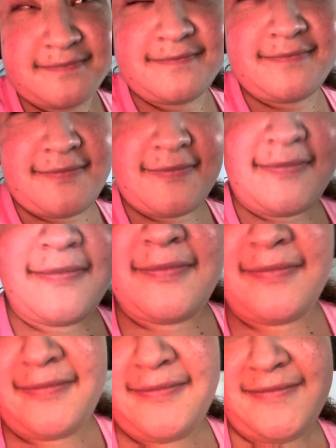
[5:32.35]

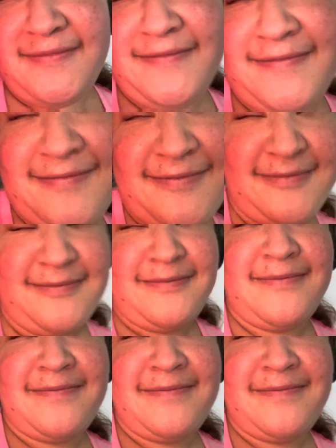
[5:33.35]
Mm -hmm.